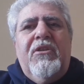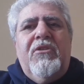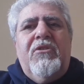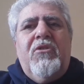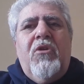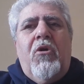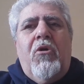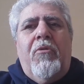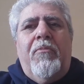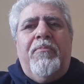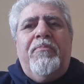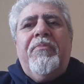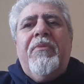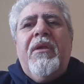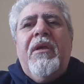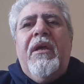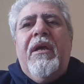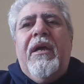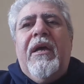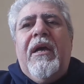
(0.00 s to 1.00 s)
So
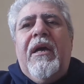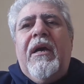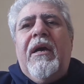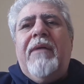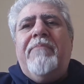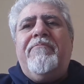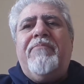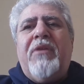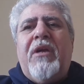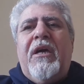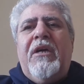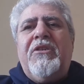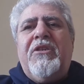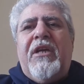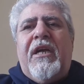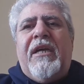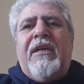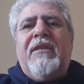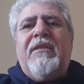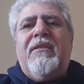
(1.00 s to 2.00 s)

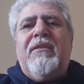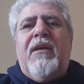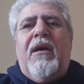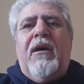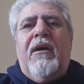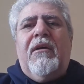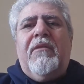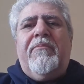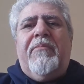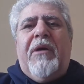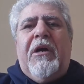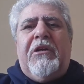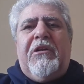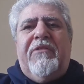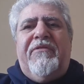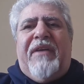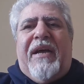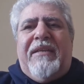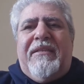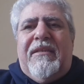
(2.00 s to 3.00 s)
projects are part
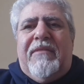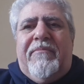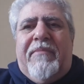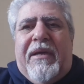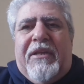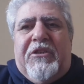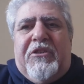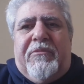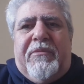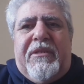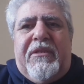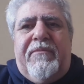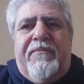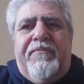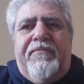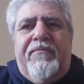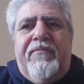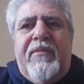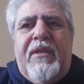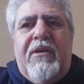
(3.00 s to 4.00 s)
of asset management.
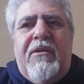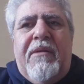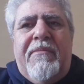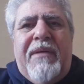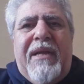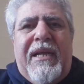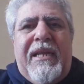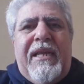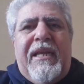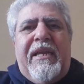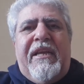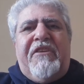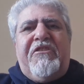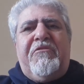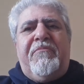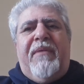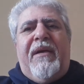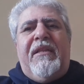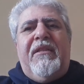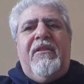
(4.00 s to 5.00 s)
Now, I'm not going to
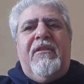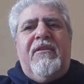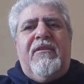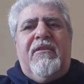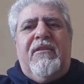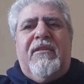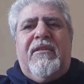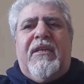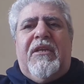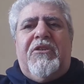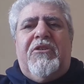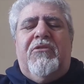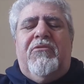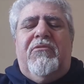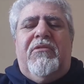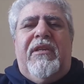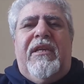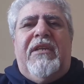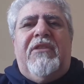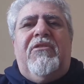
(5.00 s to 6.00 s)
expand this discussion
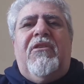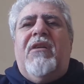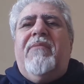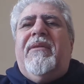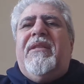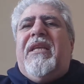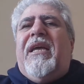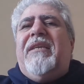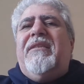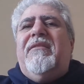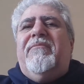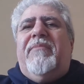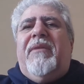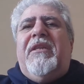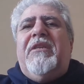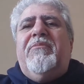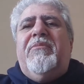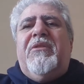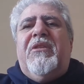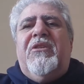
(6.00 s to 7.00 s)
today and talk about asset
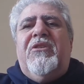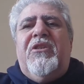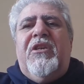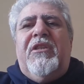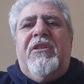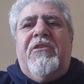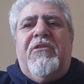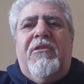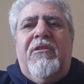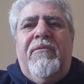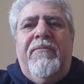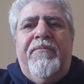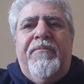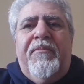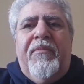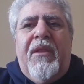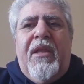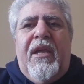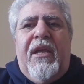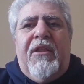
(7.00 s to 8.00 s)
management in general
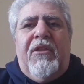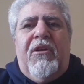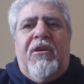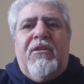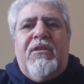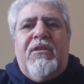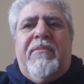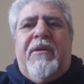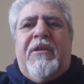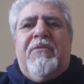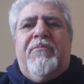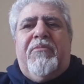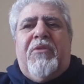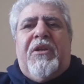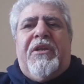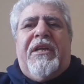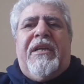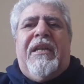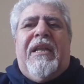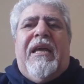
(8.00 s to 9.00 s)
and about
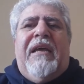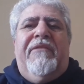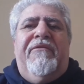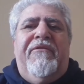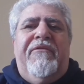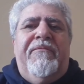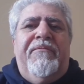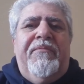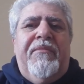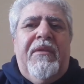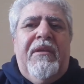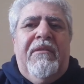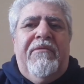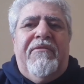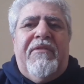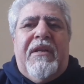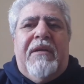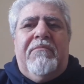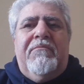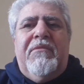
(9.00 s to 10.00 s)
product life
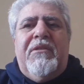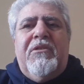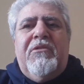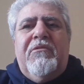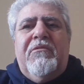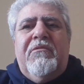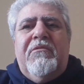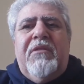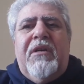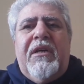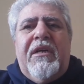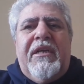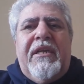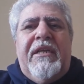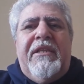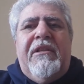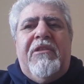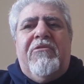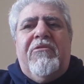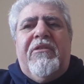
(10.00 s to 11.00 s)
from
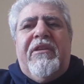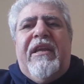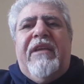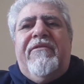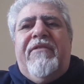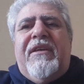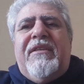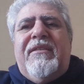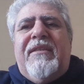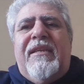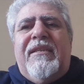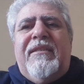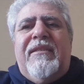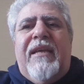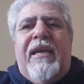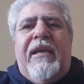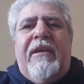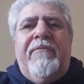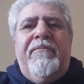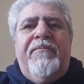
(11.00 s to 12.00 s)
cradle to grave, as they
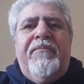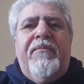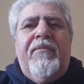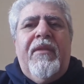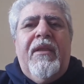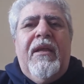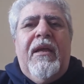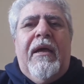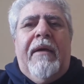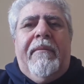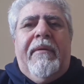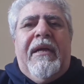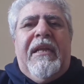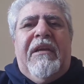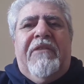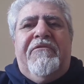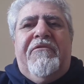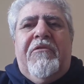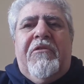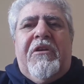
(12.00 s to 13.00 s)
say. I'm going
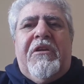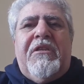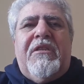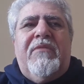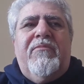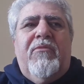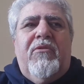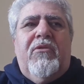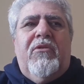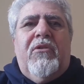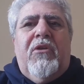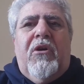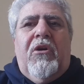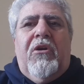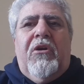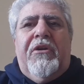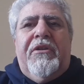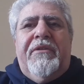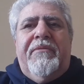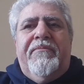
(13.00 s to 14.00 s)
to focus more
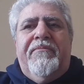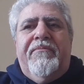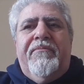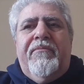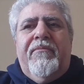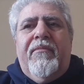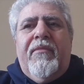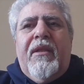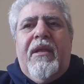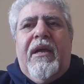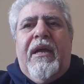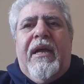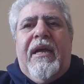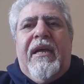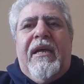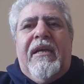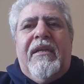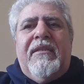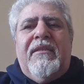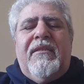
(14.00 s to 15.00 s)
on
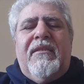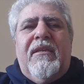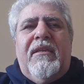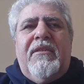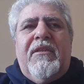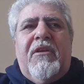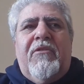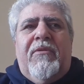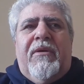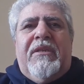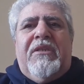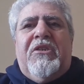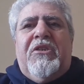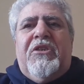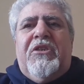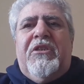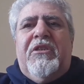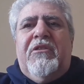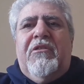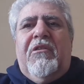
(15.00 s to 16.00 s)
as the
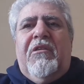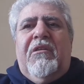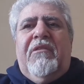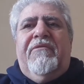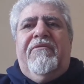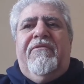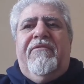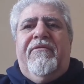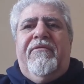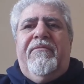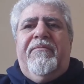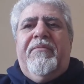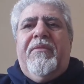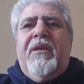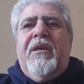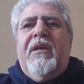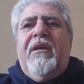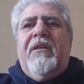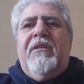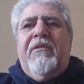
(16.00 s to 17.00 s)
question of
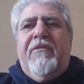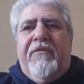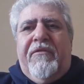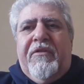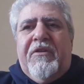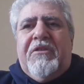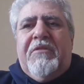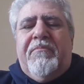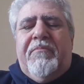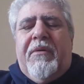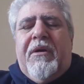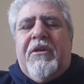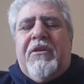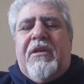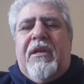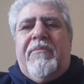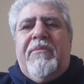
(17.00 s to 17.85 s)
the first part.